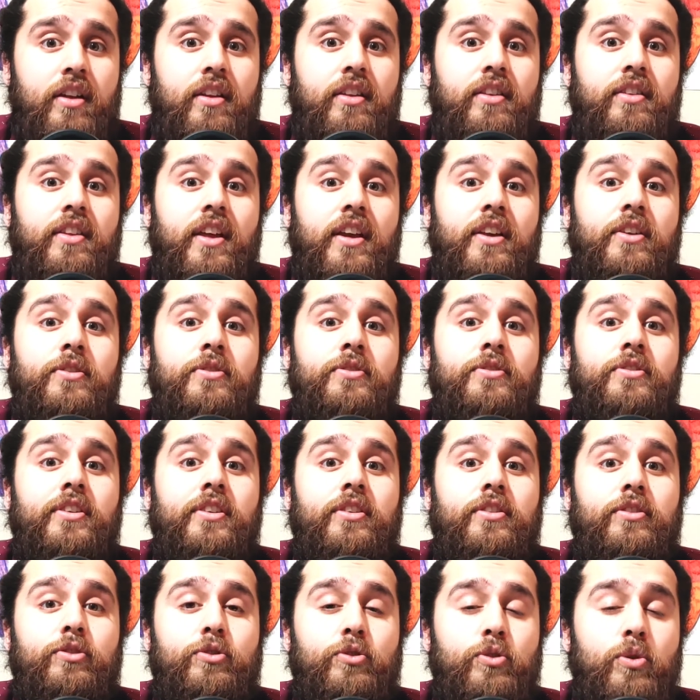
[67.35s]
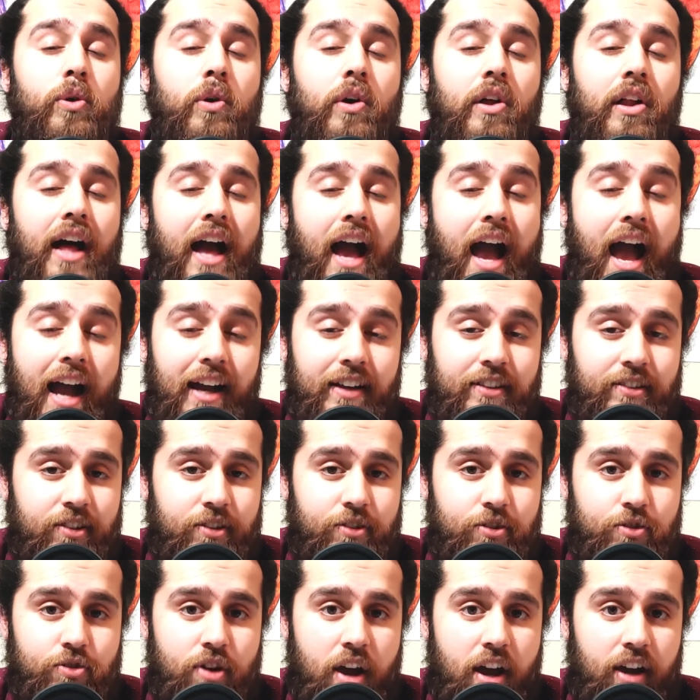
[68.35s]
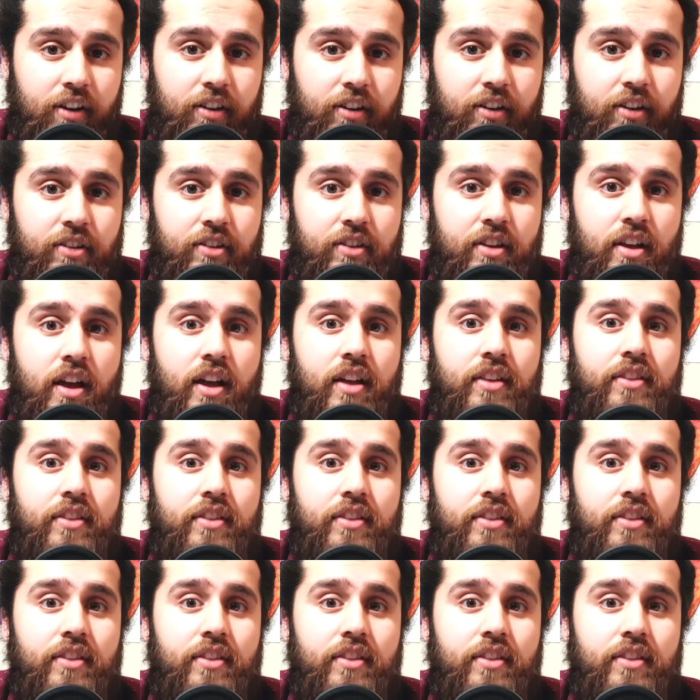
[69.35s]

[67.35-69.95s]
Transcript: they use dual axis trackers